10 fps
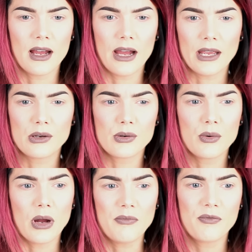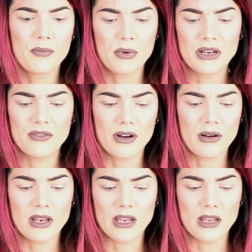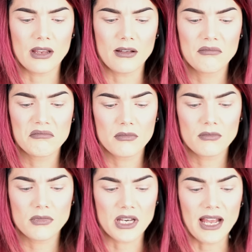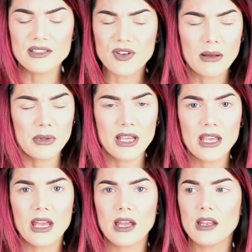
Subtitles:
I grew up in a very nice family,